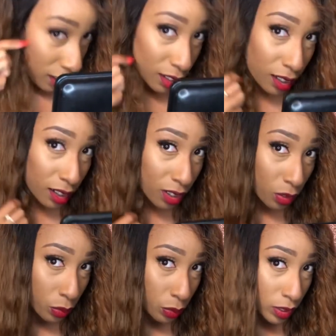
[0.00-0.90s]
Yeah, I
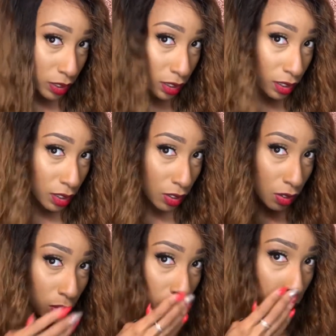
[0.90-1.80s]
don't really
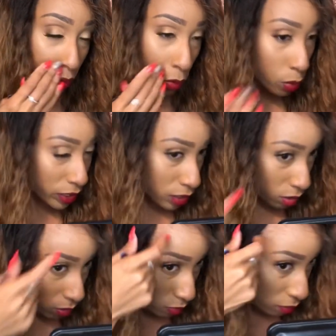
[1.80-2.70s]
want
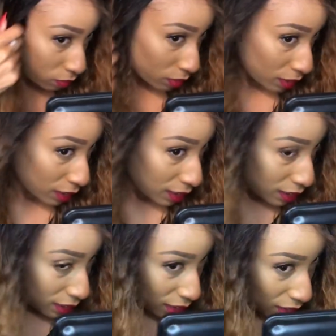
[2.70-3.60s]
to,
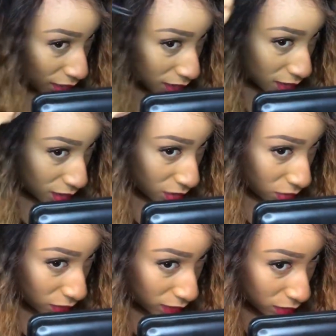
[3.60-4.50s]
and
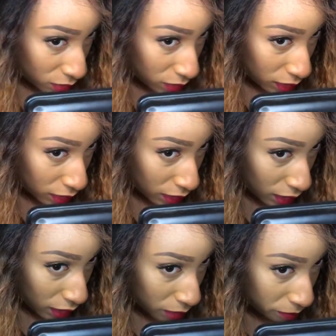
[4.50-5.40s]
so I don't think that
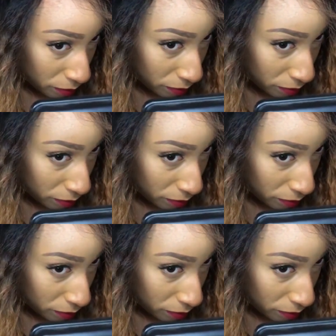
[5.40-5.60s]
I am.